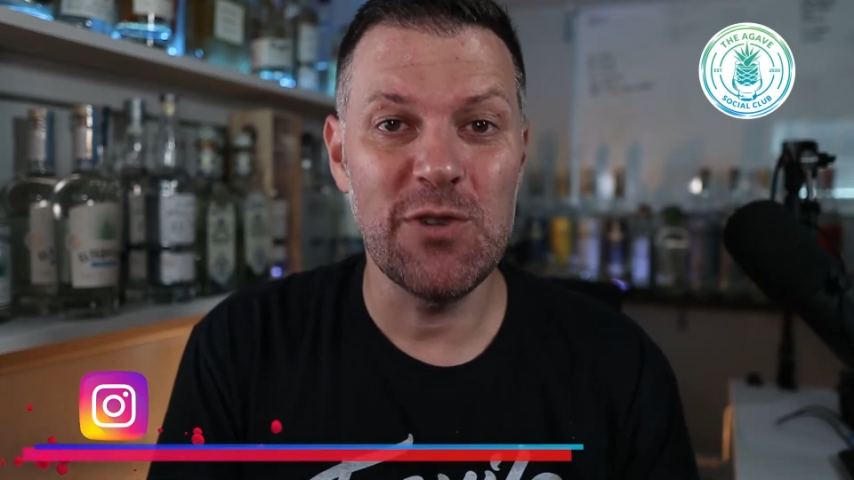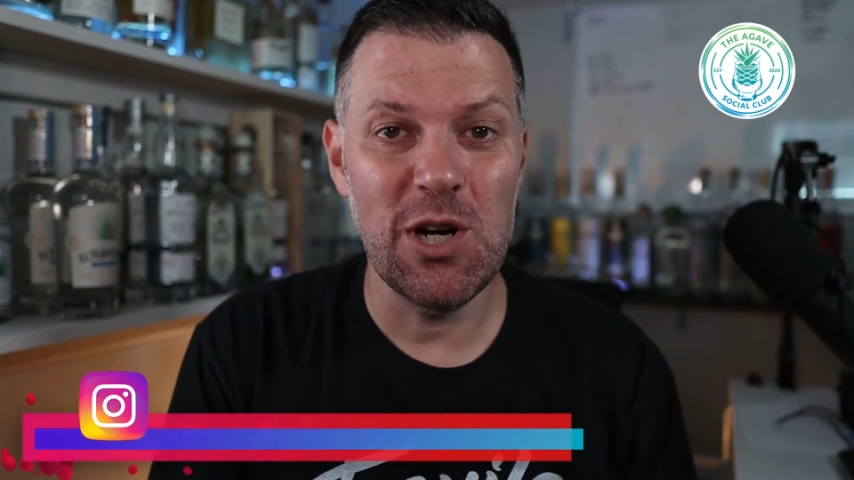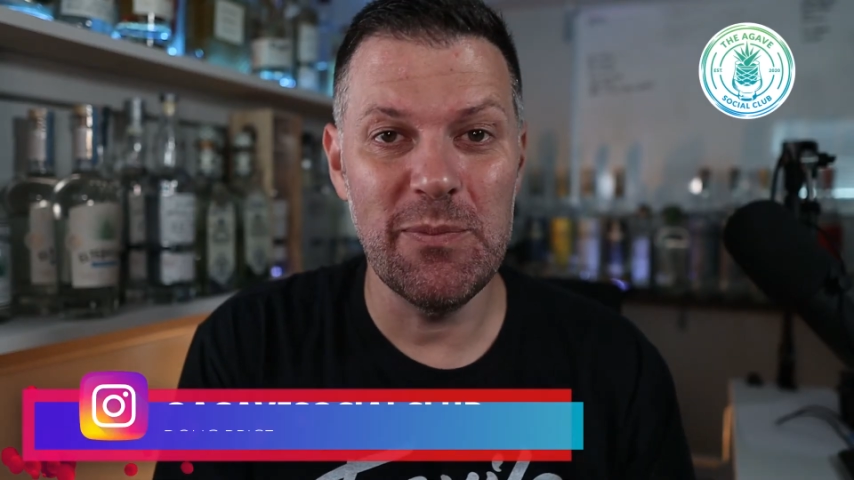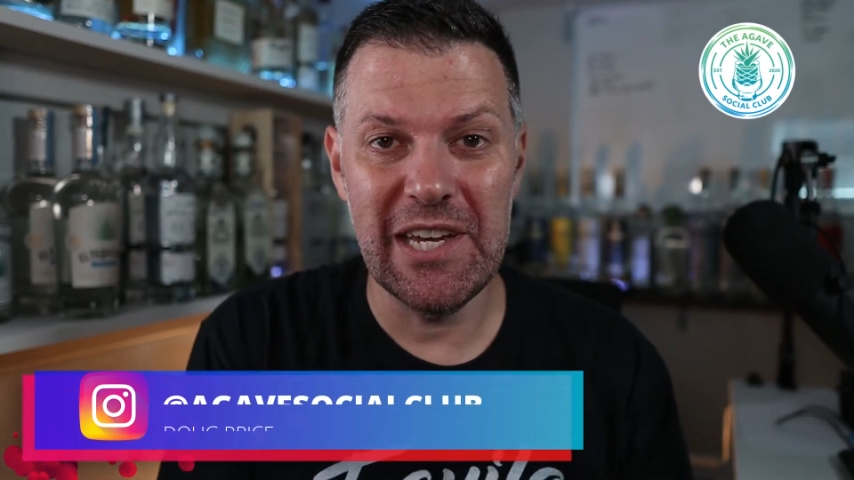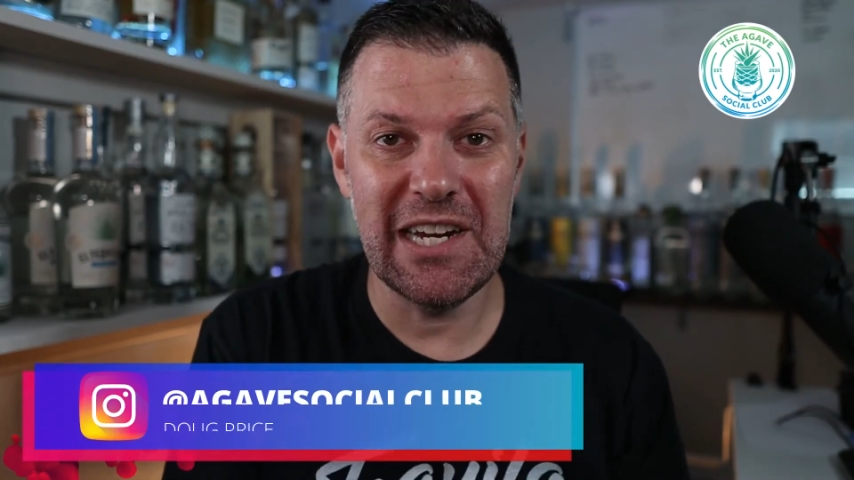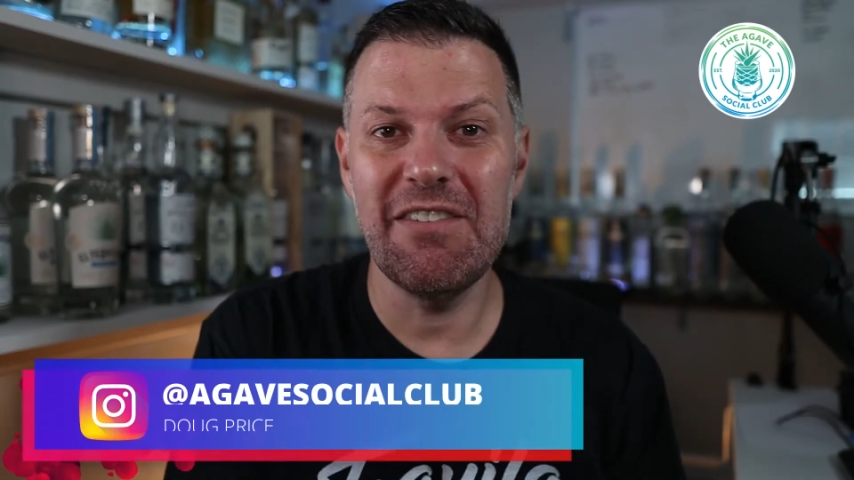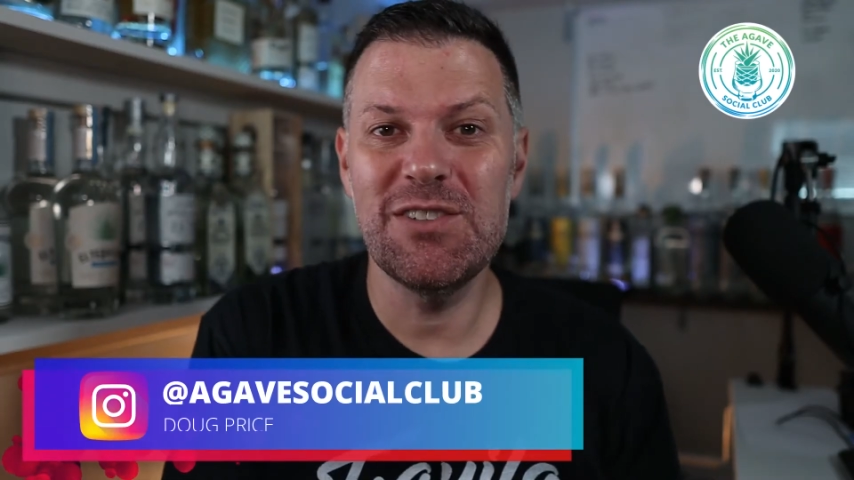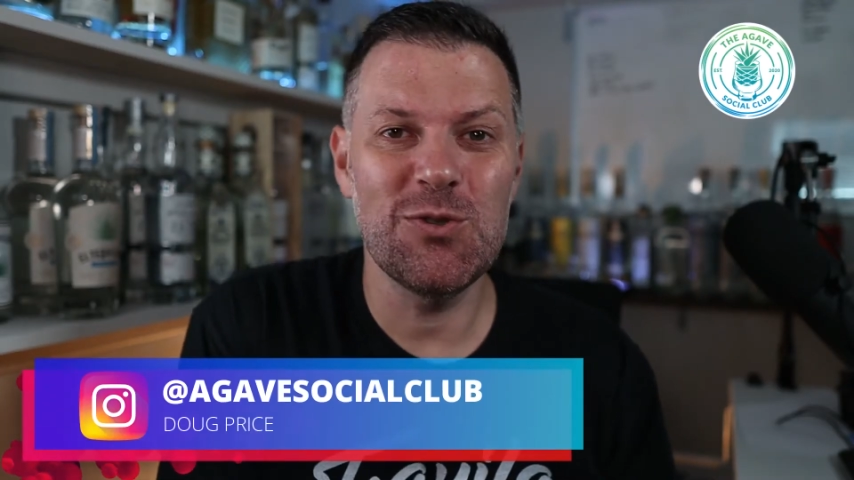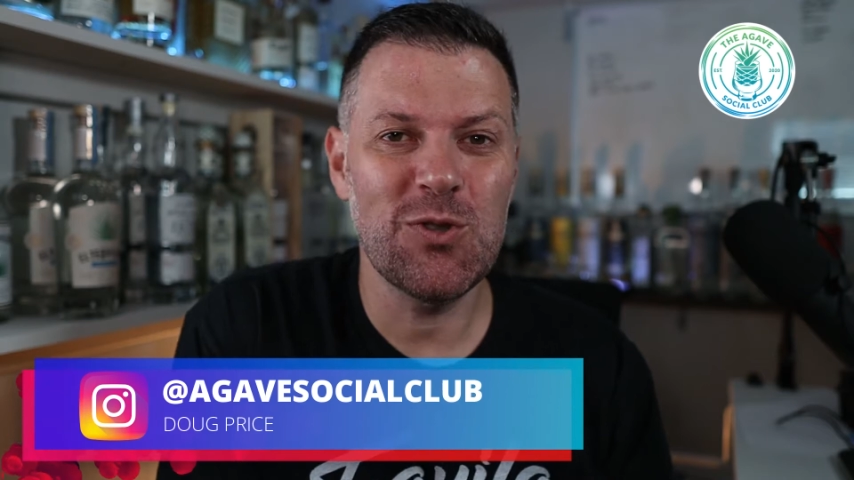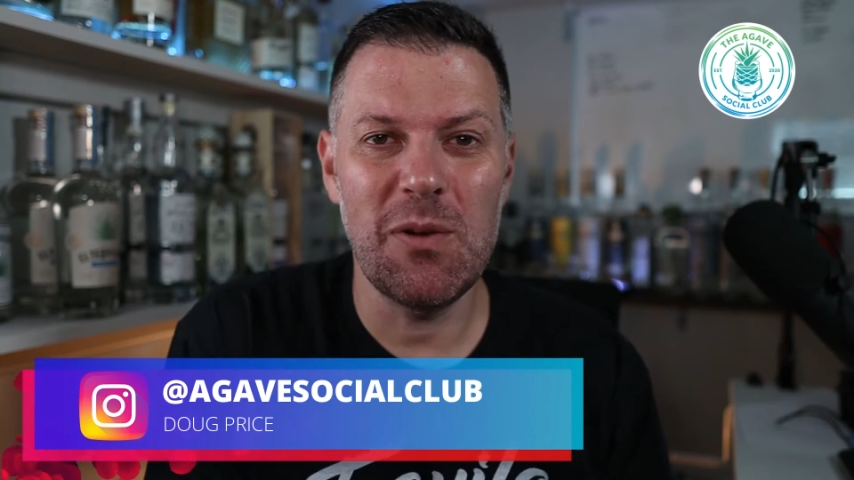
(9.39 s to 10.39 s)
from the
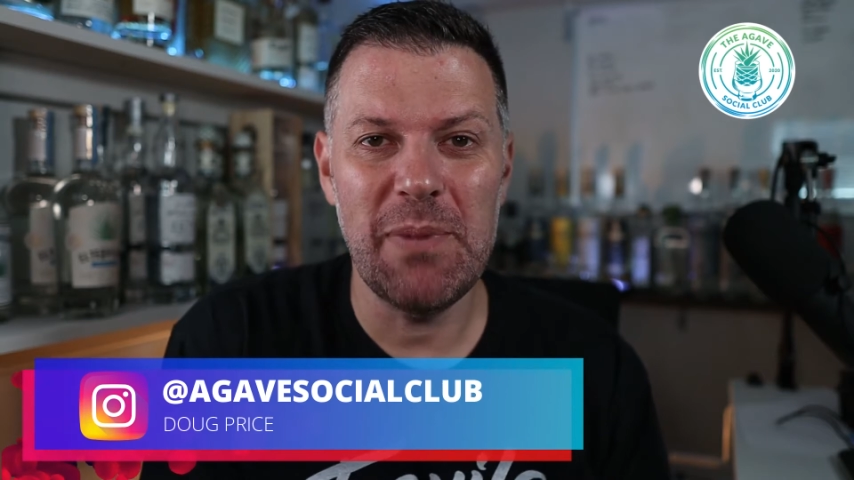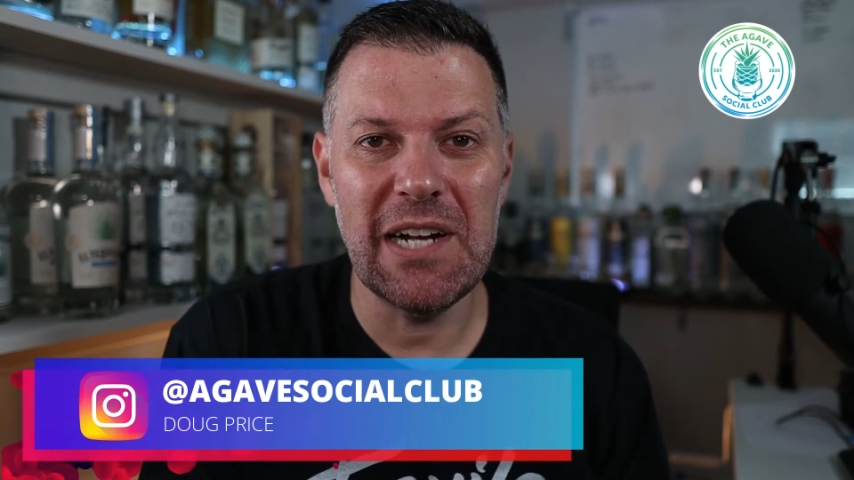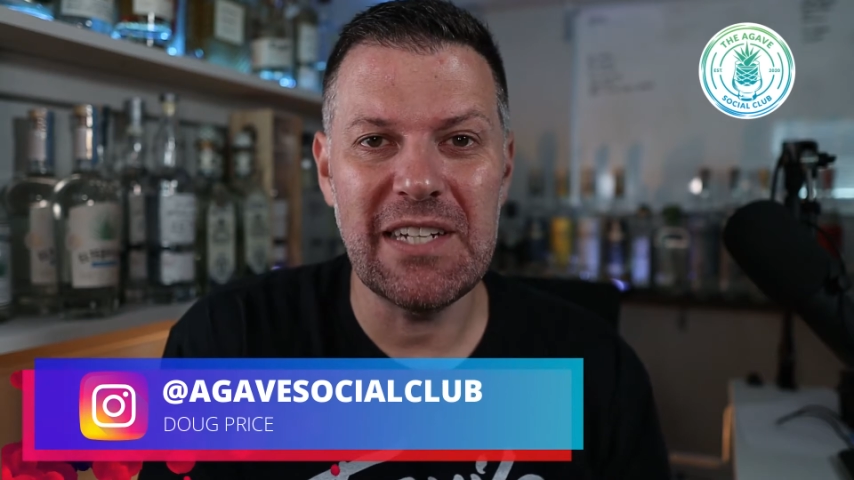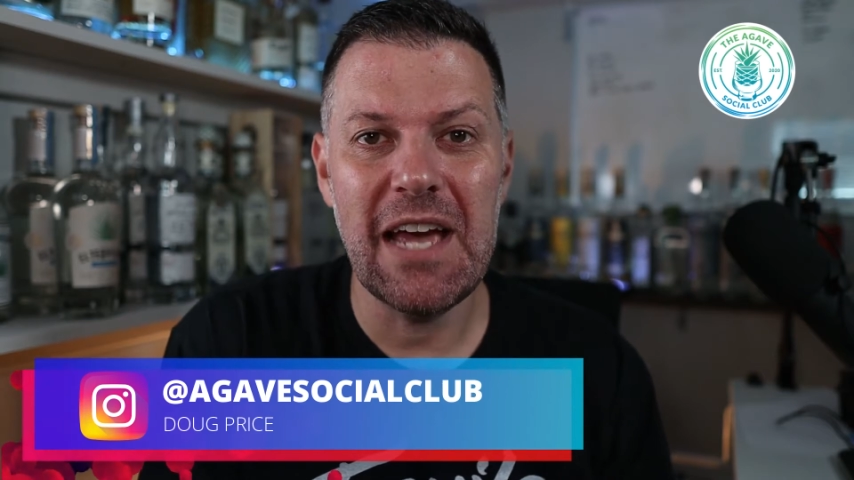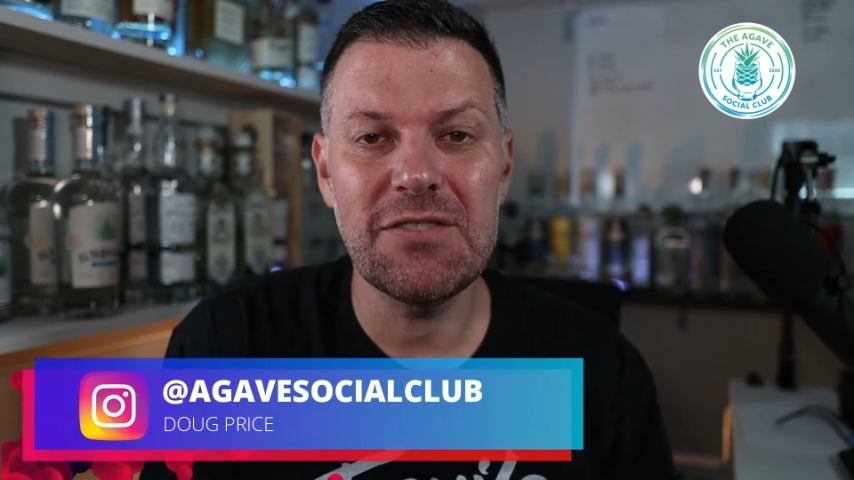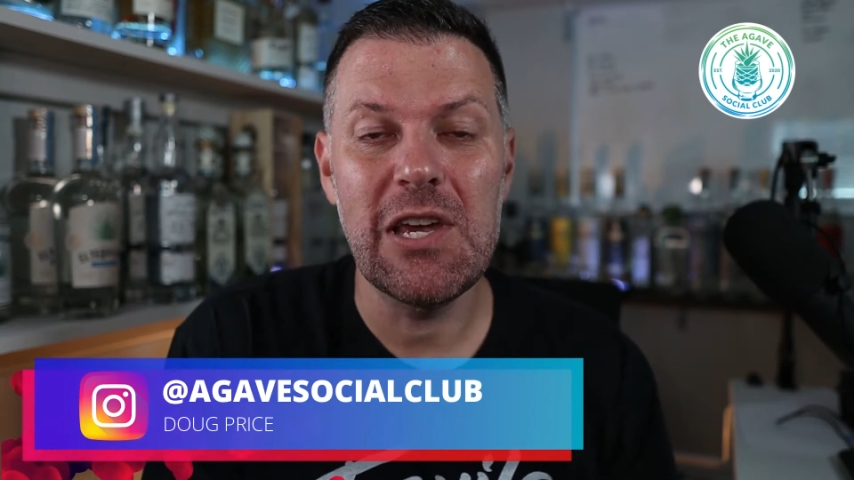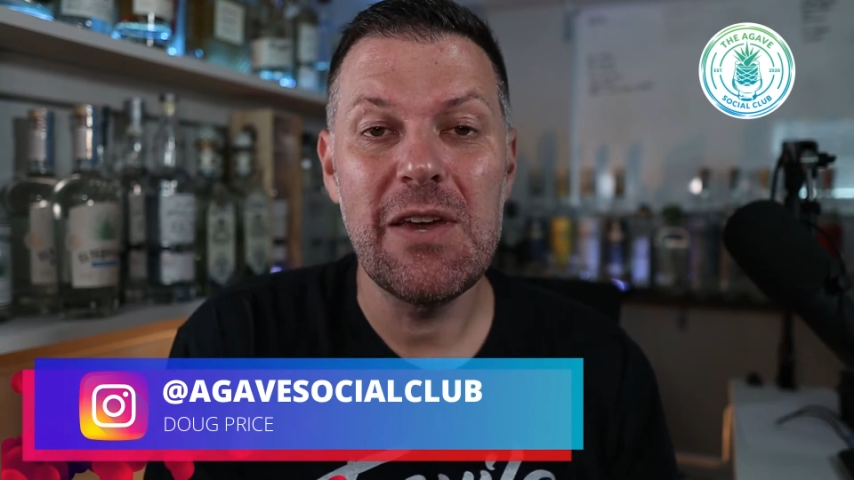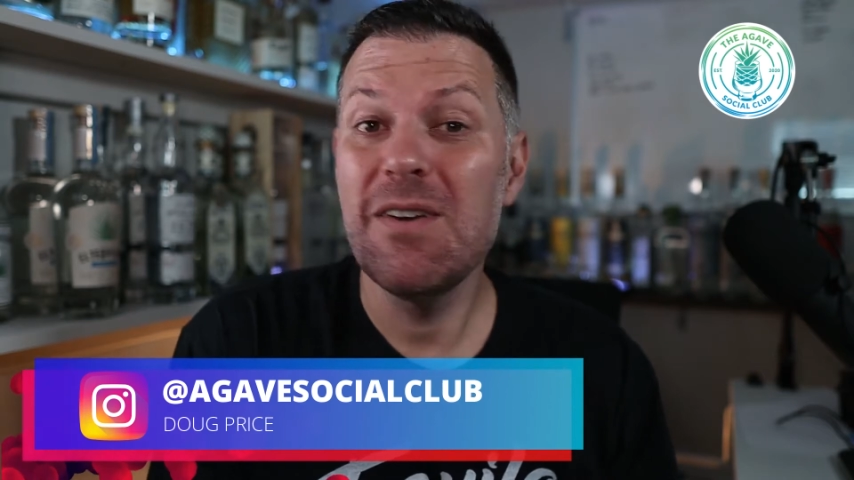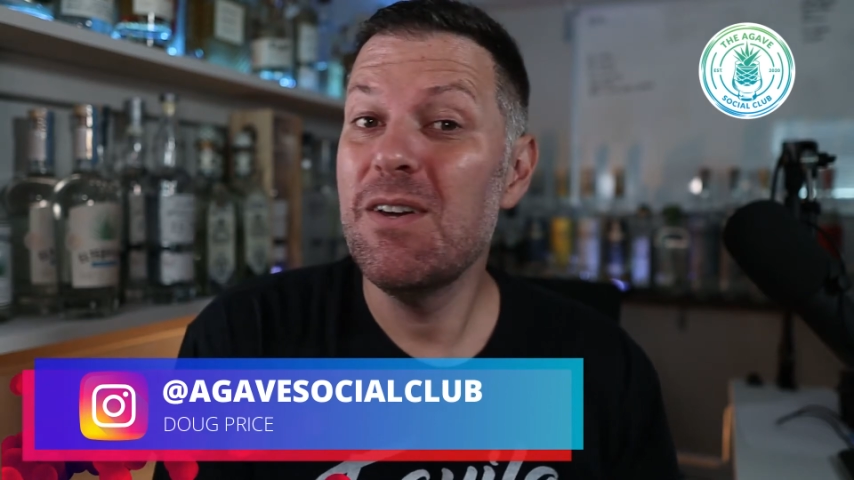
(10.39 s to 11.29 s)
Agave Social Club podcast.